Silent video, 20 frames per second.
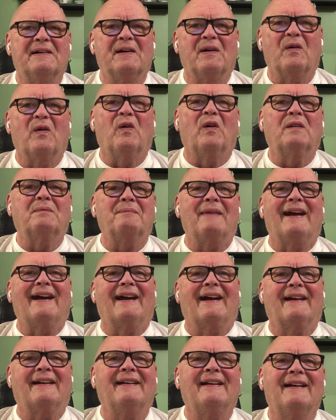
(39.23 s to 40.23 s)
Old
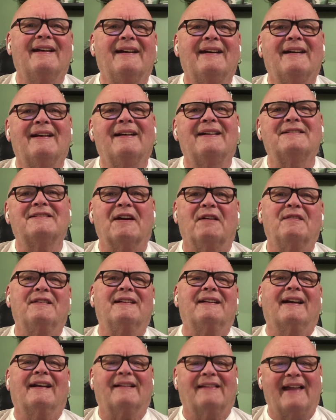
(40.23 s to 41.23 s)
Man
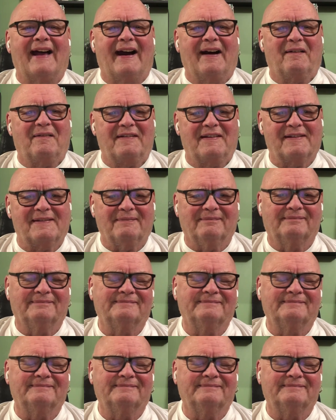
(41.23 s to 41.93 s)
Shouting at Clouds.